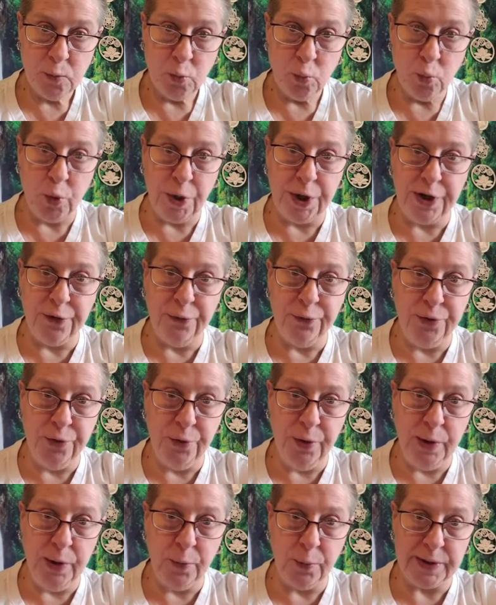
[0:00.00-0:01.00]
What are you
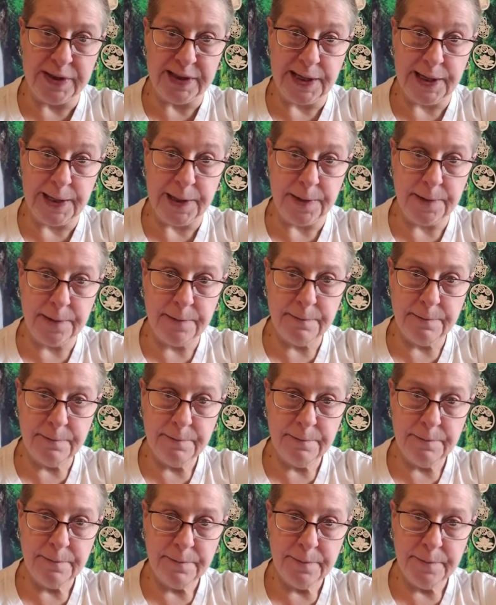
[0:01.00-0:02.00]
doing with that?
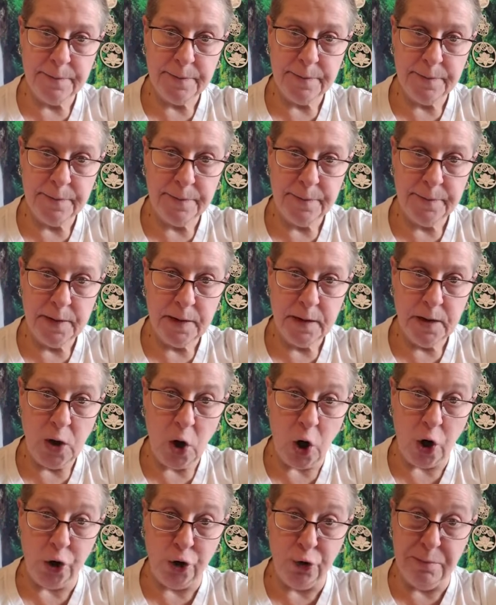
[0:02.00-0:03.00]

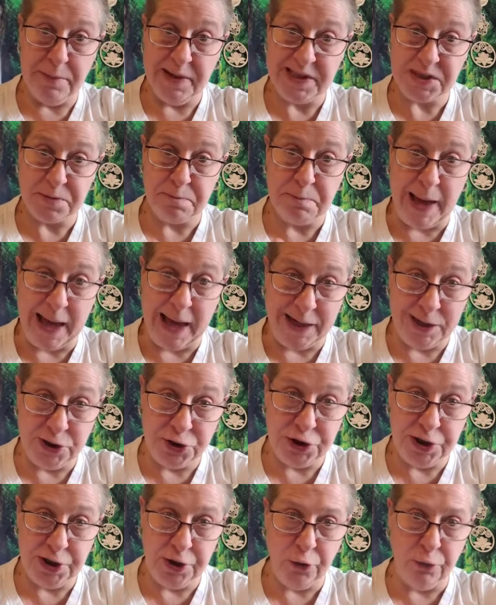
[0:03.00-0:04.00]
Are you
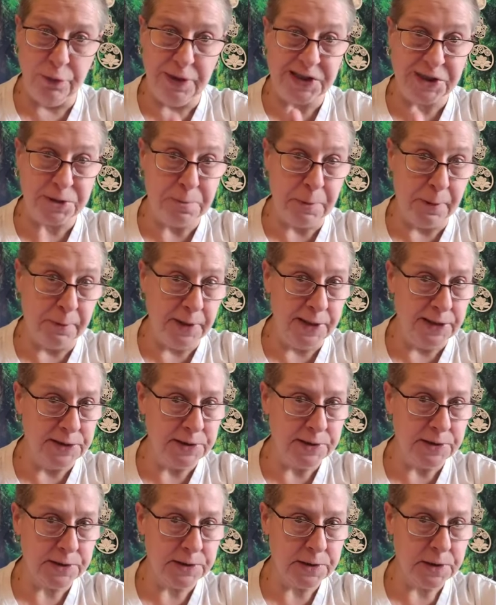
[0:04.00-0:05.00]
mismanaging your
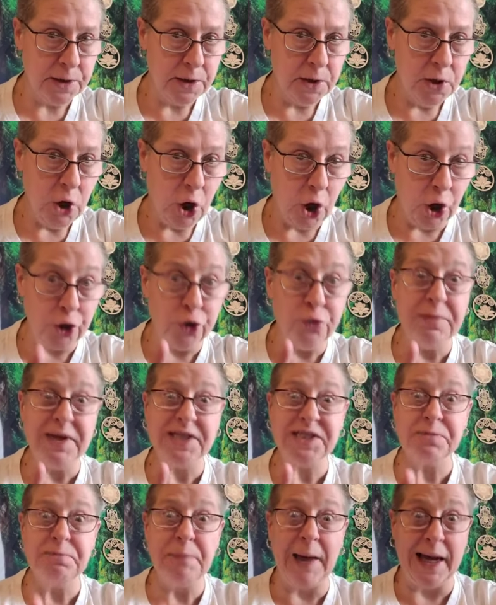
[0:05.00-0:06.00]
experience? Are you
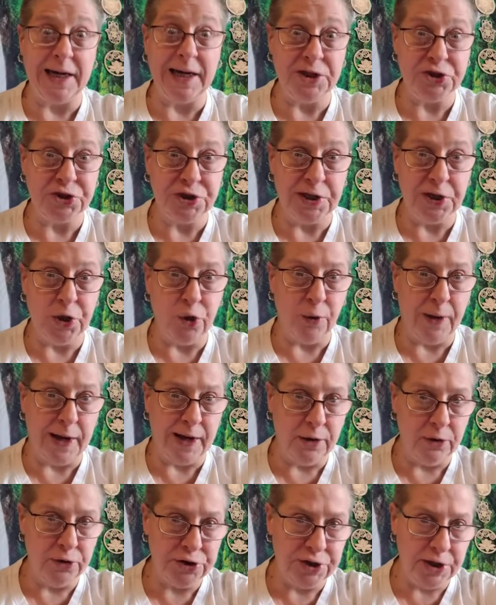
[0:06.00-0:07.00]
mismanaging your
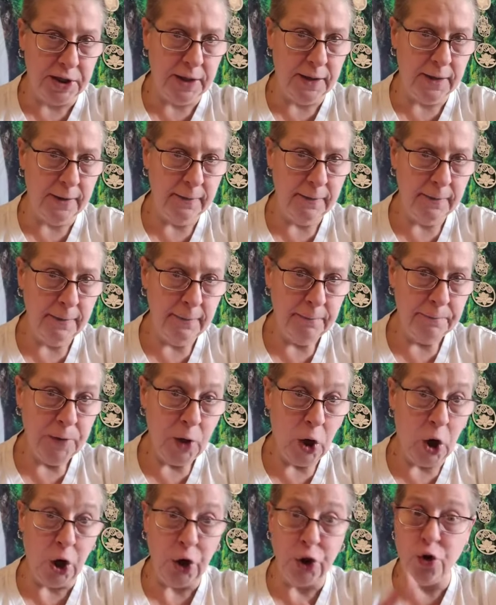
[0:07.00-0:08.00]
energy?
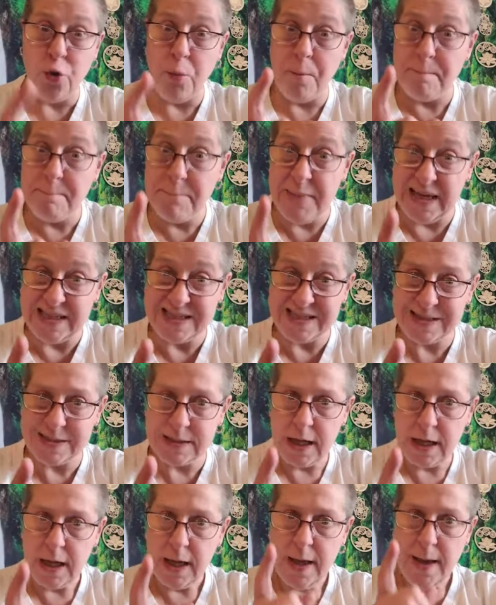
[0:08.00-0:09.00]
Are you
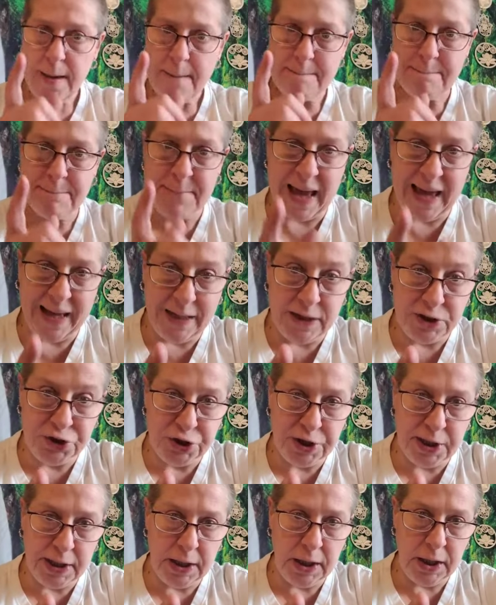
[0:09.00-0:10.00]

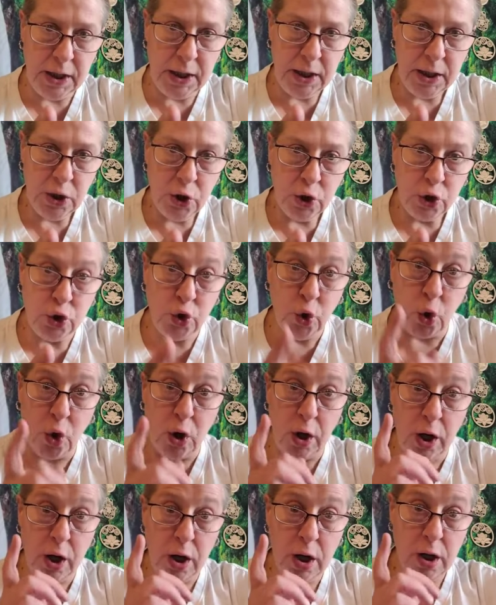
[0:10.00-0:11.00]
mismanaging
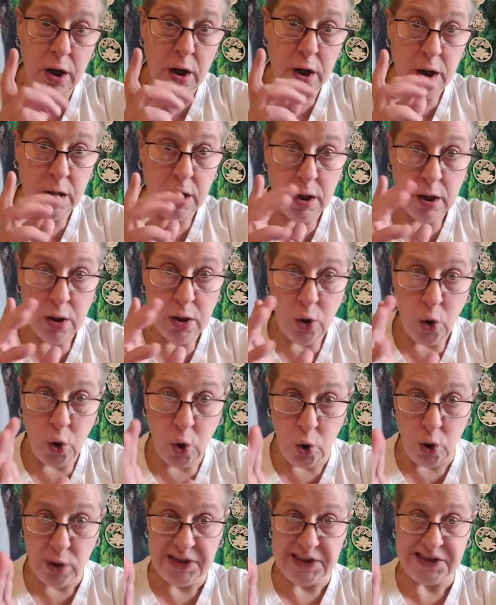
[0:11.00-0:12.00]
your
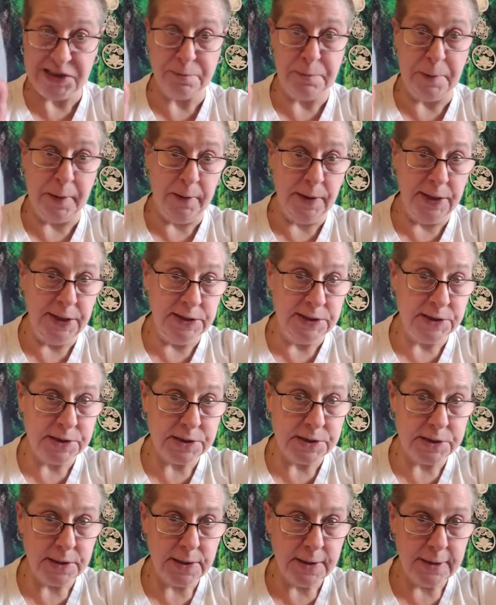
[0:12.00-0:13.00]
whole
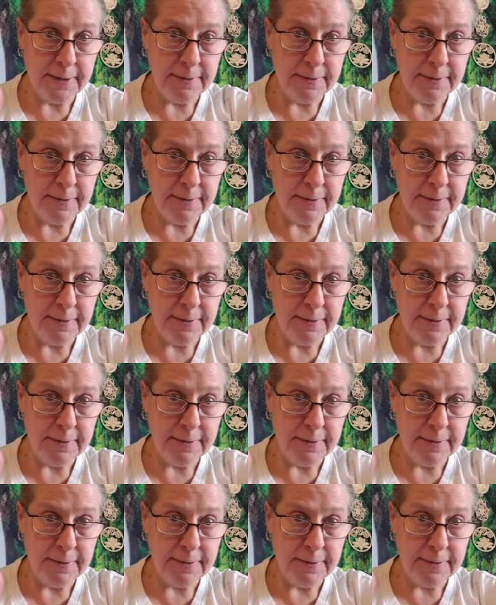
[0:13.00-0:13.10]
experience?